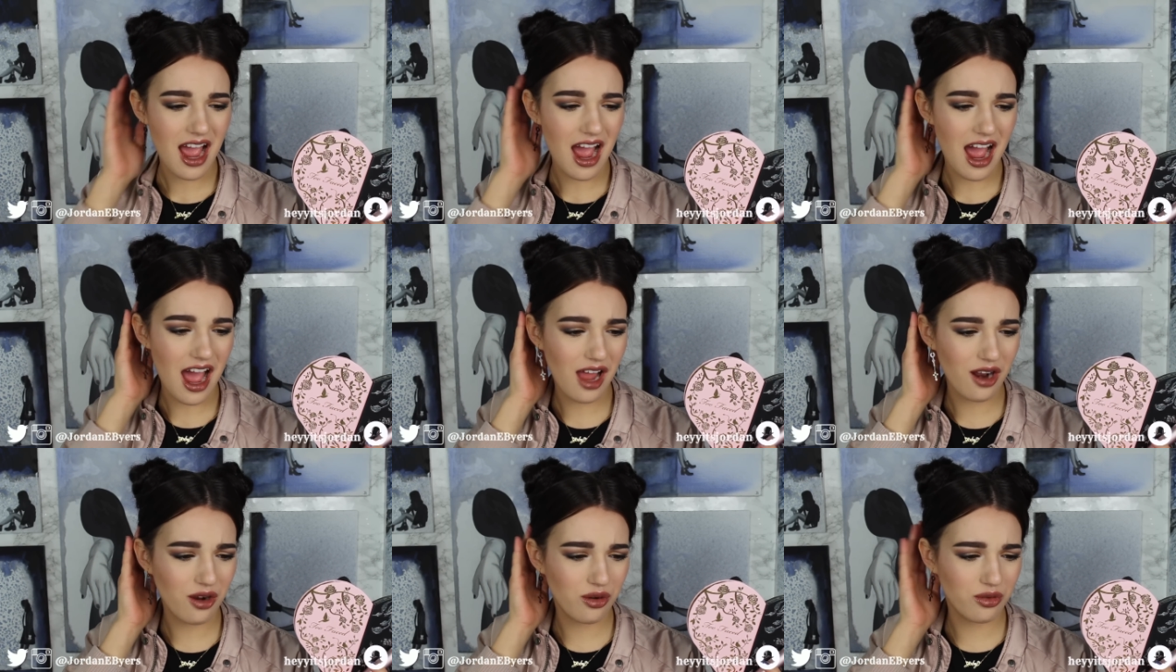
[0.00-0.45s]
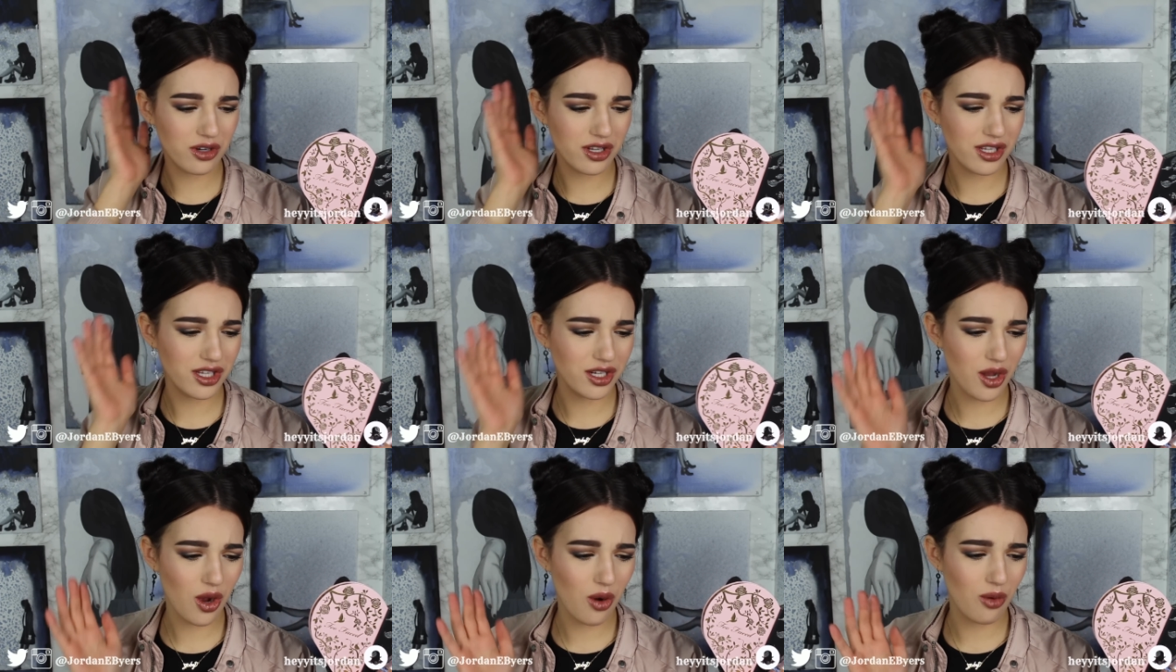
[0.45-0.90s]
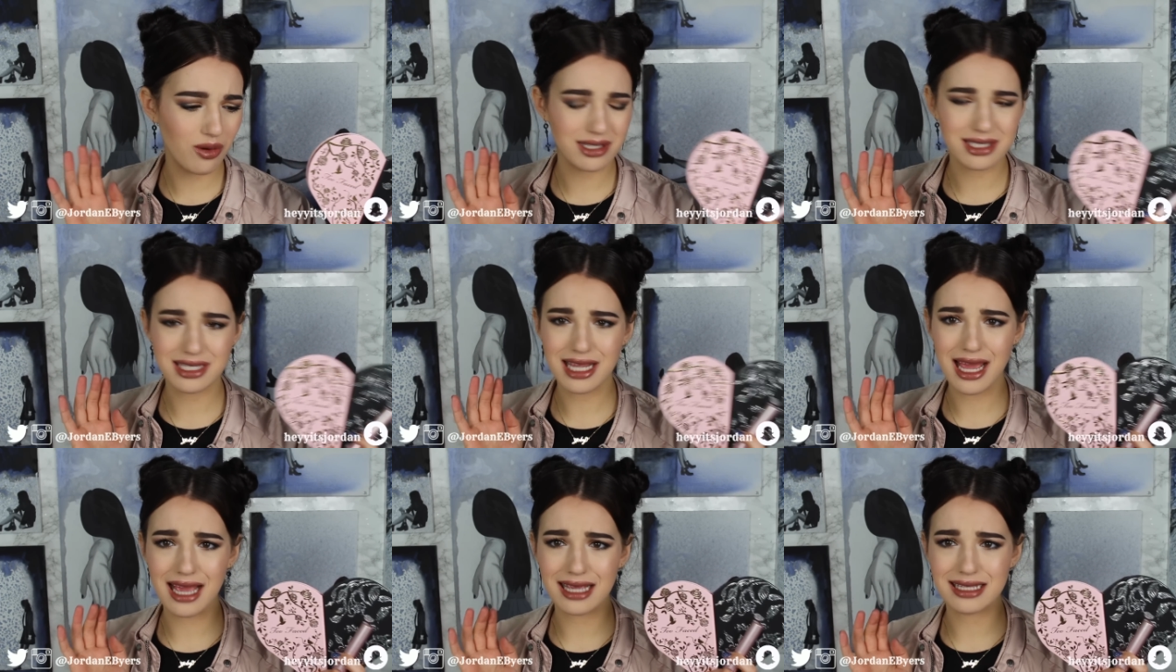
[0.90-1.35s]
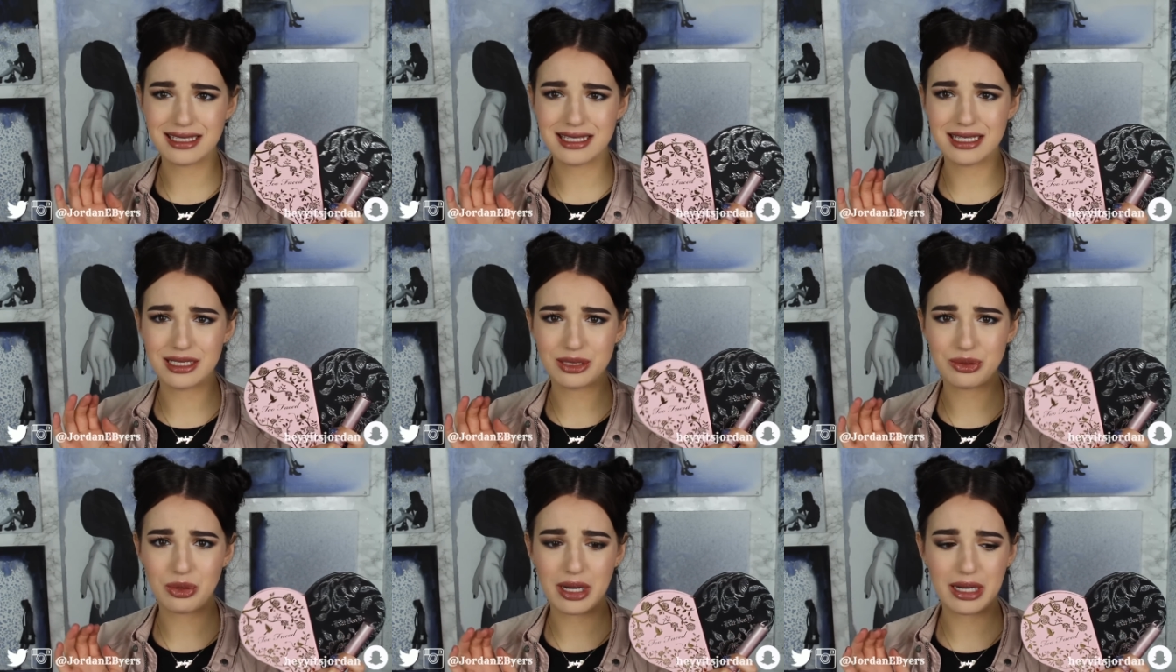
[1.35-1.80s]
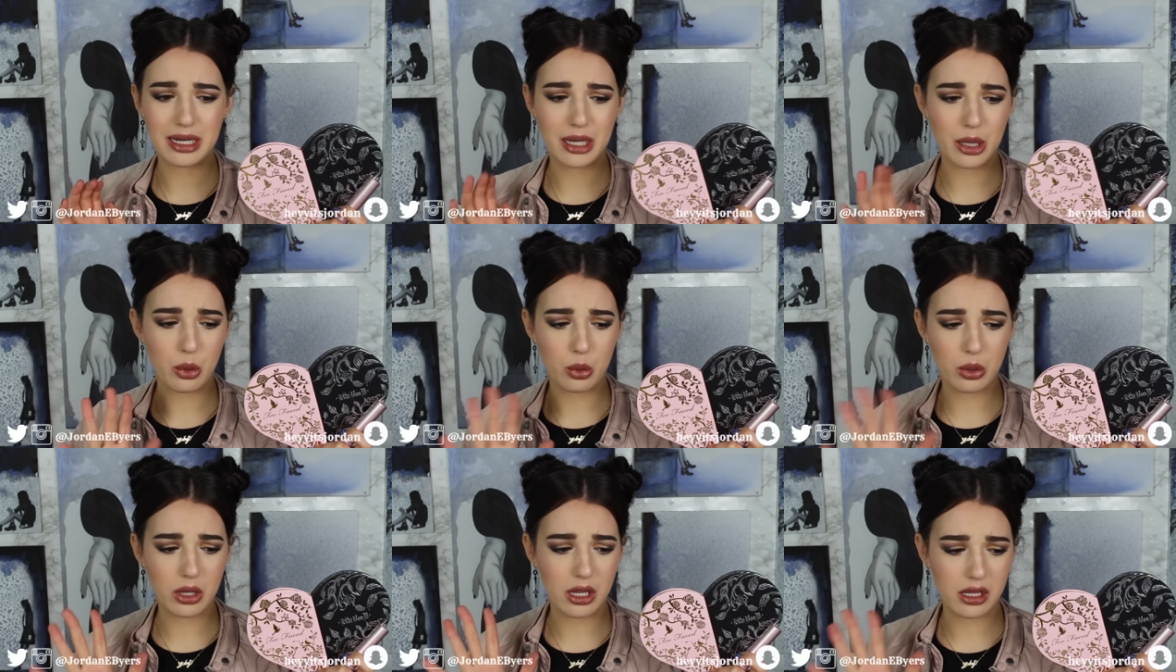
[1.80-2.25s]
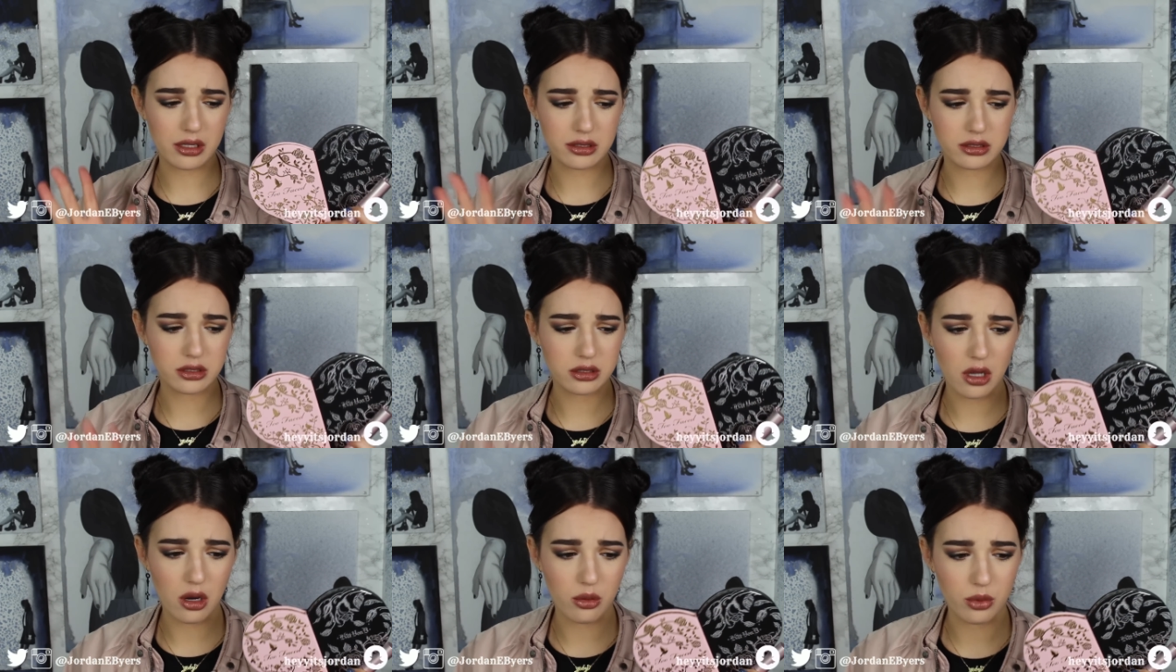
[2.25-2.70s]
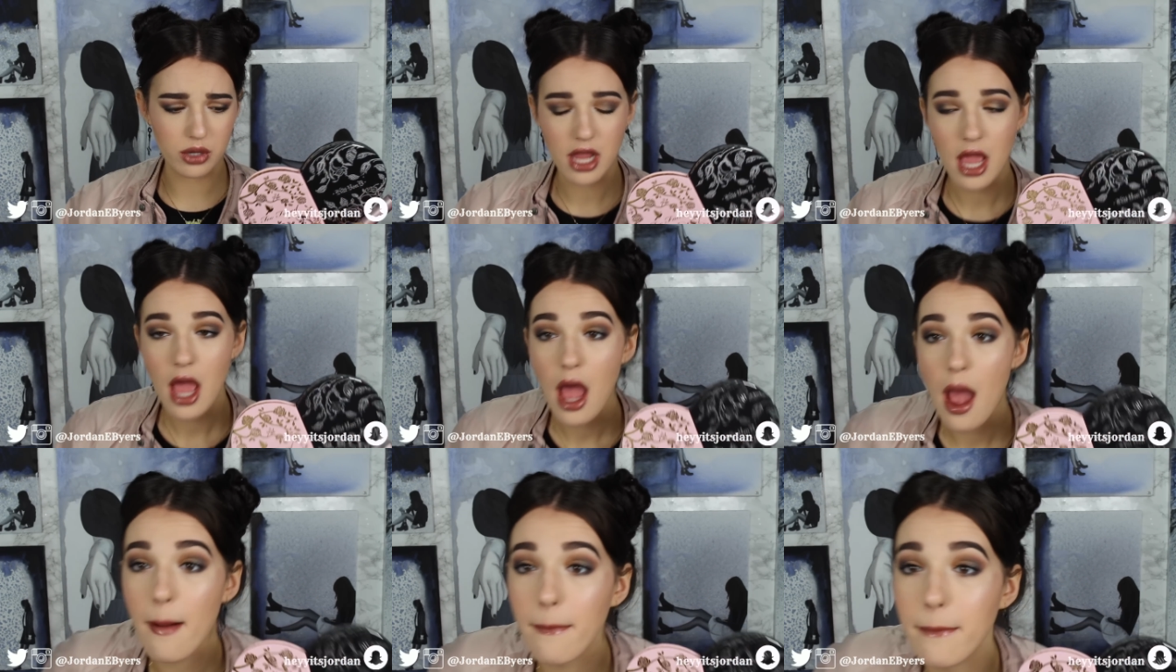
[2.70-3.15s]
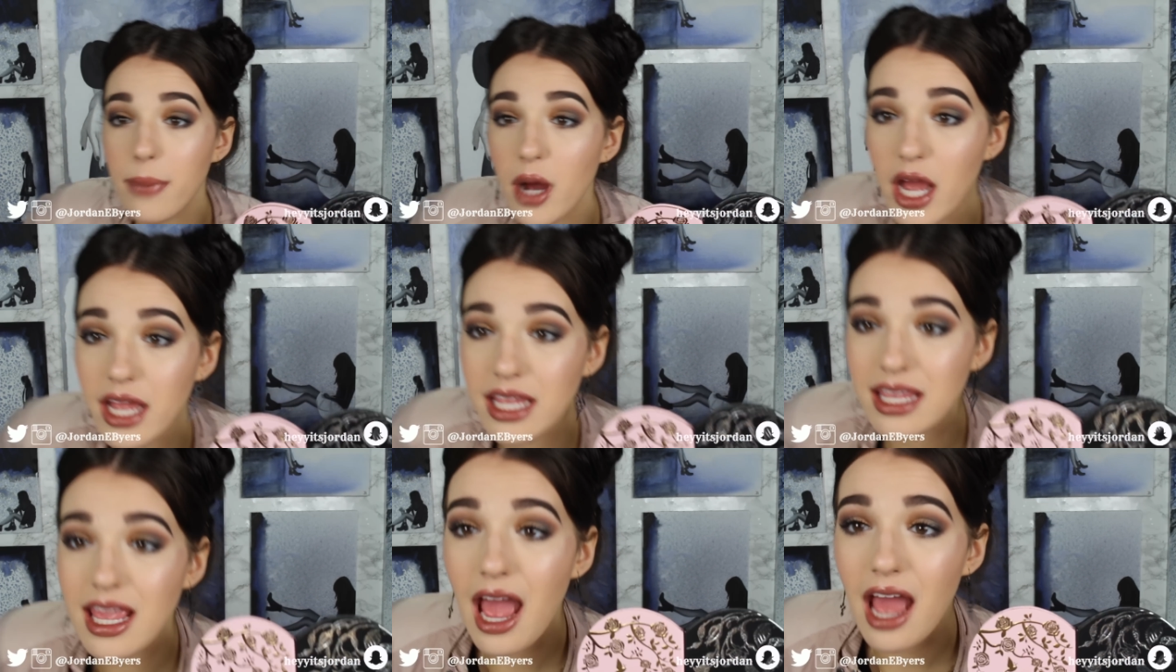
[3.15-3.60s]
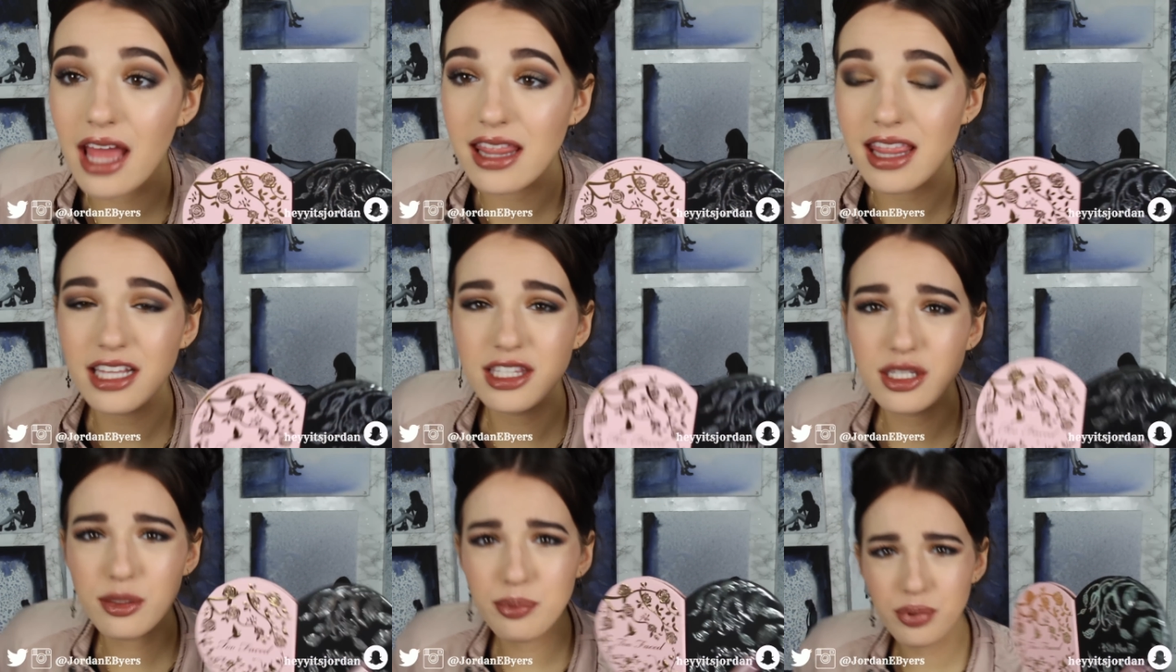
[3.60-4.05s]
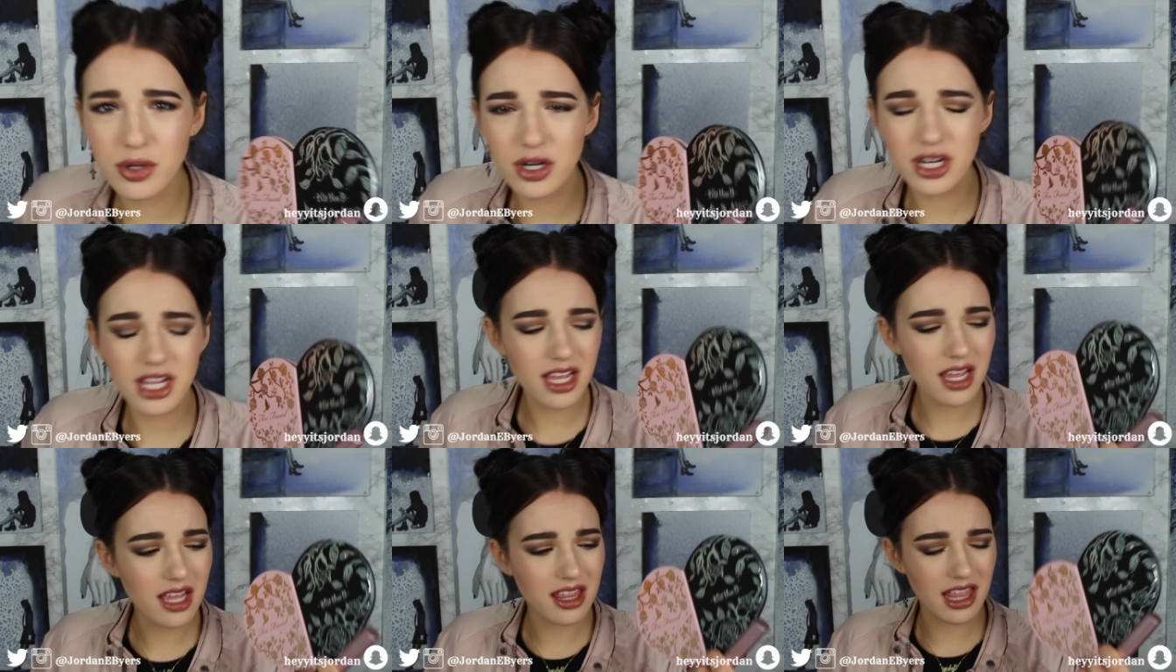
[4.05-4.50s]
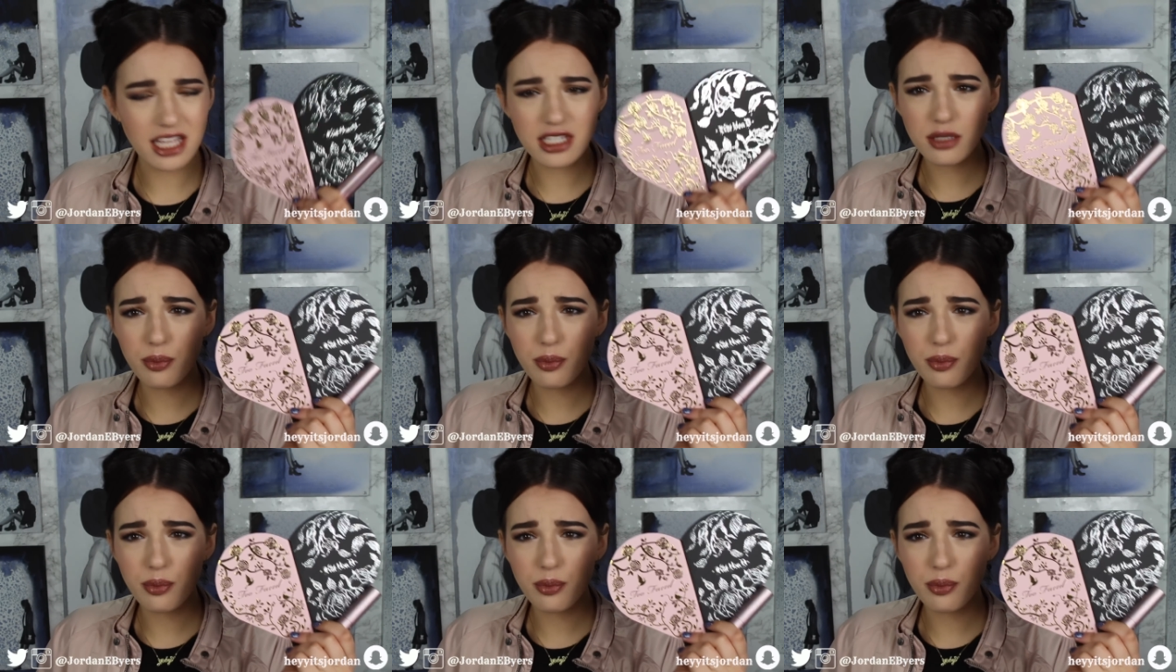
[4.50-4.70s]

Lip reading: I don't really know what tax is right now, okay, sorry. But yeah, that's a pretty